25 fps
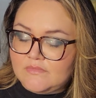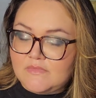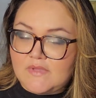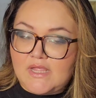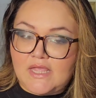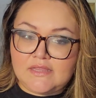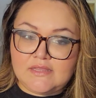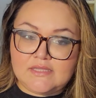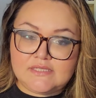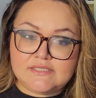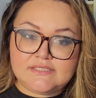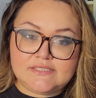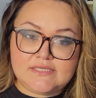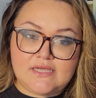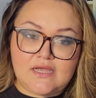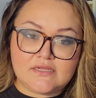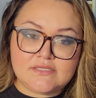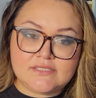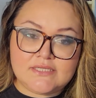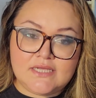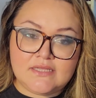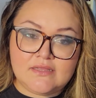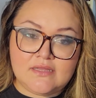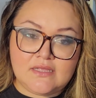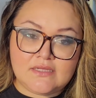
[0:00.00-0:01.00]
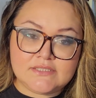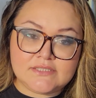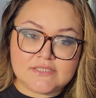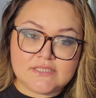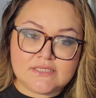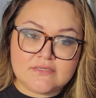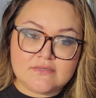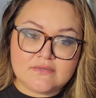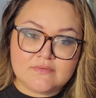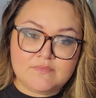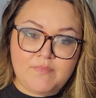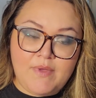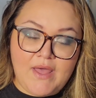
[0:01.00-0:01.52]
and the Ciate
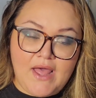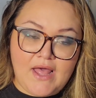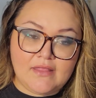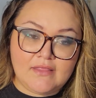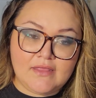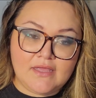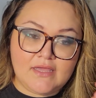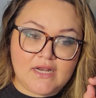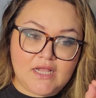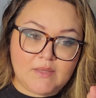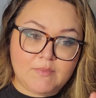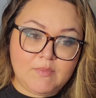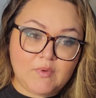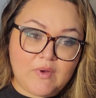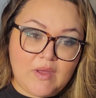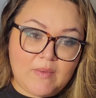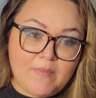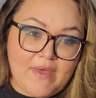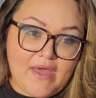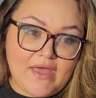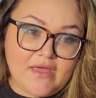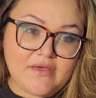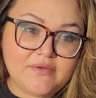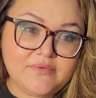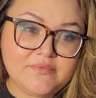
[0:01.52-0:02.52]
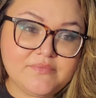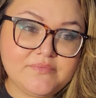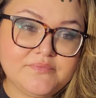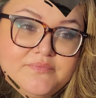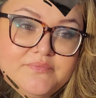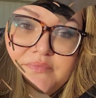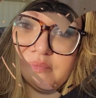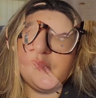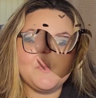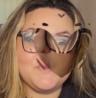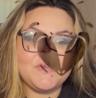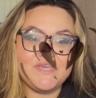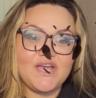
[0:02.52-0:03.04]
London palette, and I'll be right back. Okay,
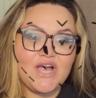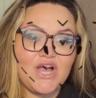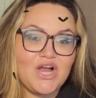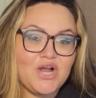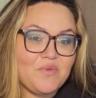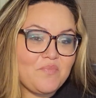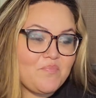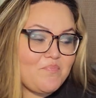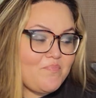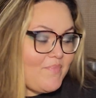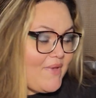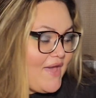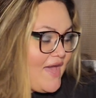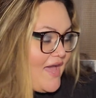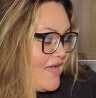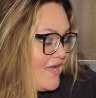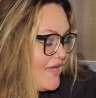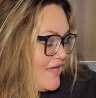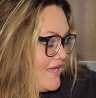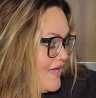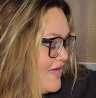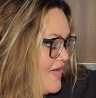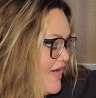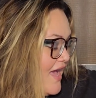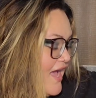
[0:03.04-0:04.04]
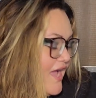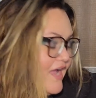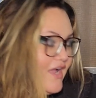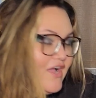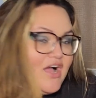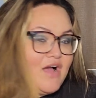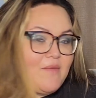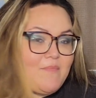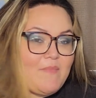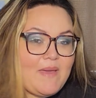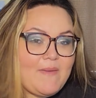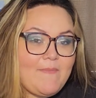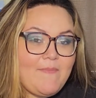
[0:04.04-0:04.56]
so we are back. I
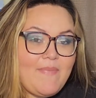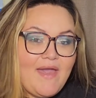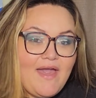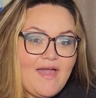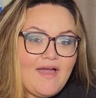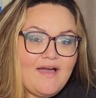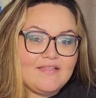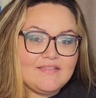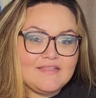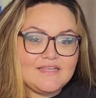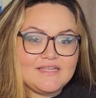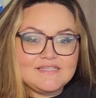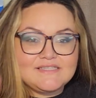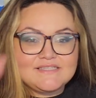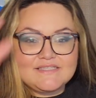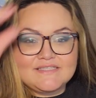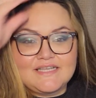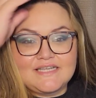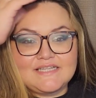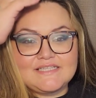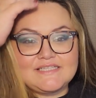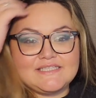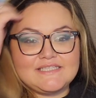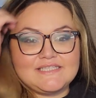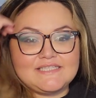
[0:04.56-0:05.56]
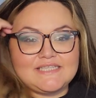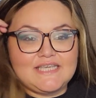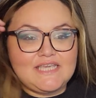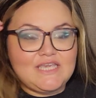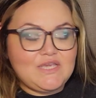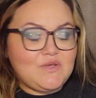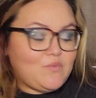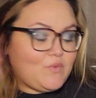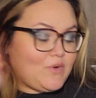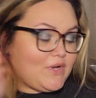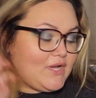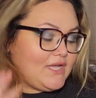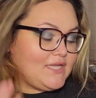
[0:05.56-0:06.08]
got my palettes. Let's see
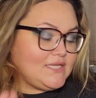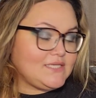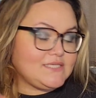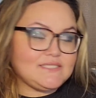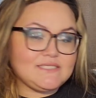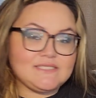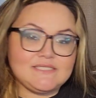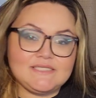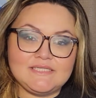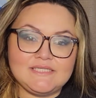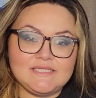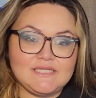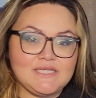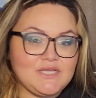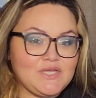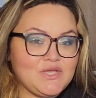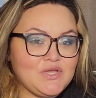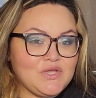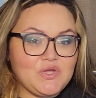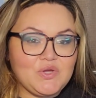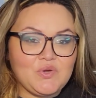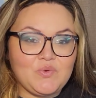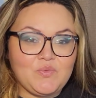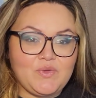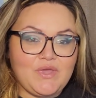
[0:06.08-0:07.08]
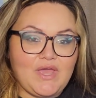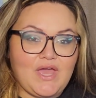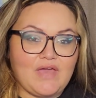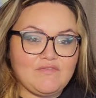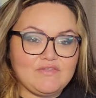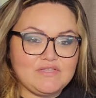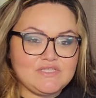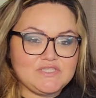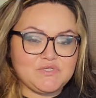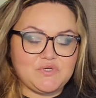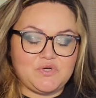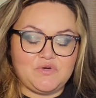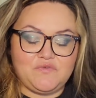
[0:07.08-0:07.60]
what we have
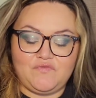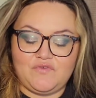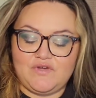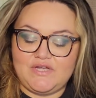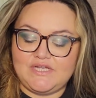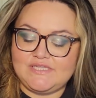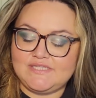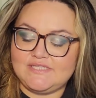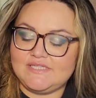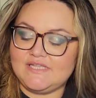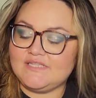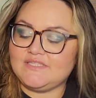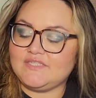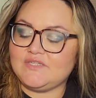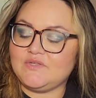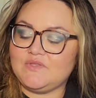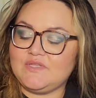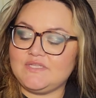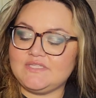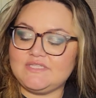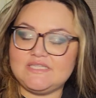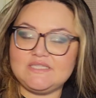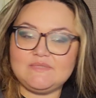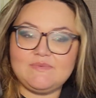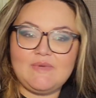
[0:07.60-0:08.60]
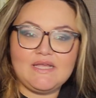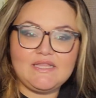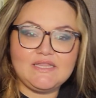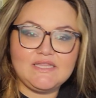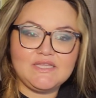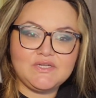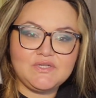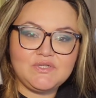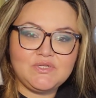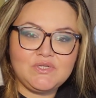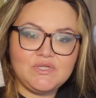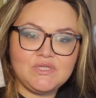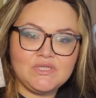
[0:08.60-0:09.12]
in store for us. So this is my
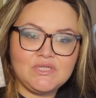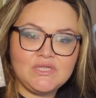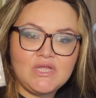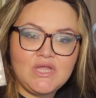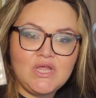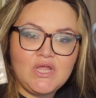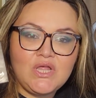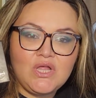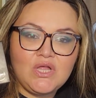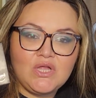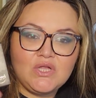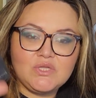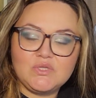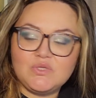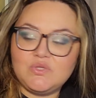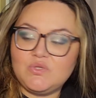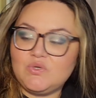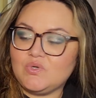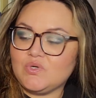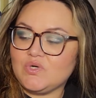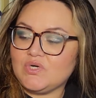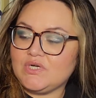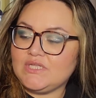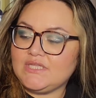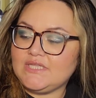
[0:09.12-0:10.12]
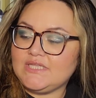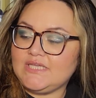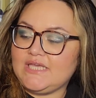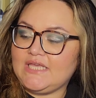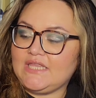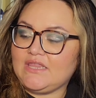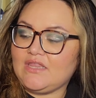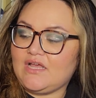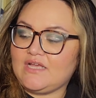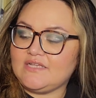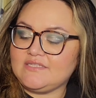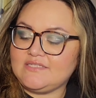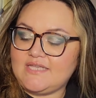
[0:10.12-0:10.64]
little Laura Lee
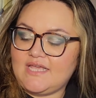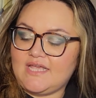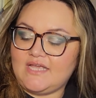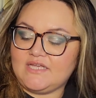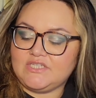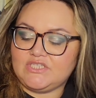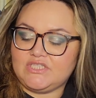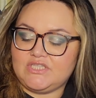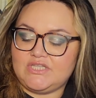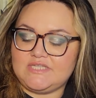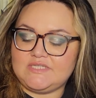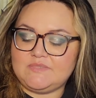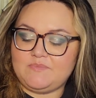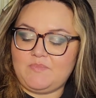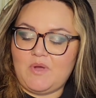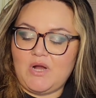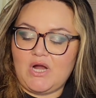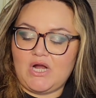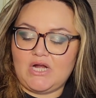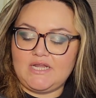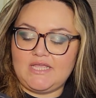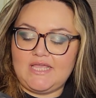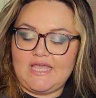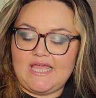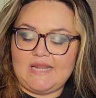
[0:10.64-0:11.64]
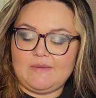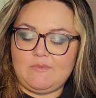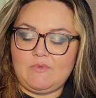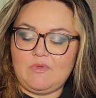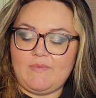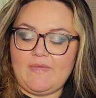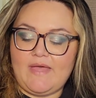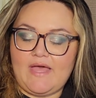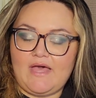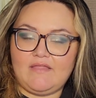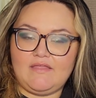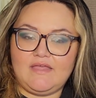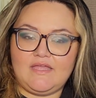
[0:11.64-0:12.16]
Los Angeles Party Animal
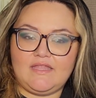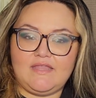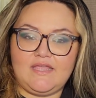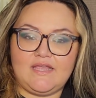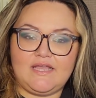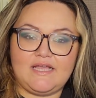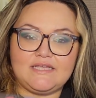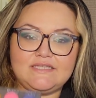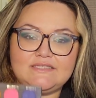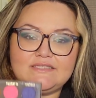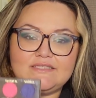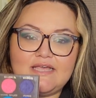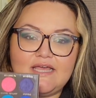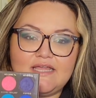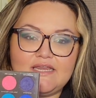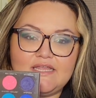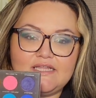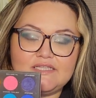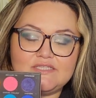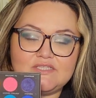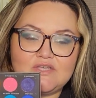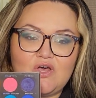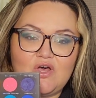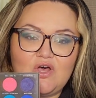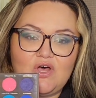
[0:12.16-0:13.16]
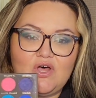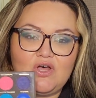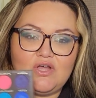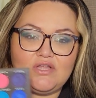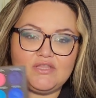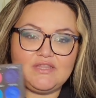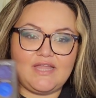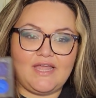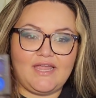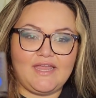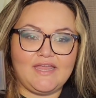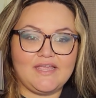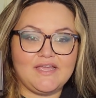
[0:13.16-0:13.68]
palette, and like I said, it's all
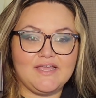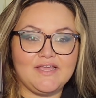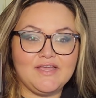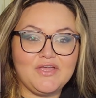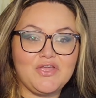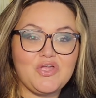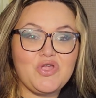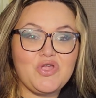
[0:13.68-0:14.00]
like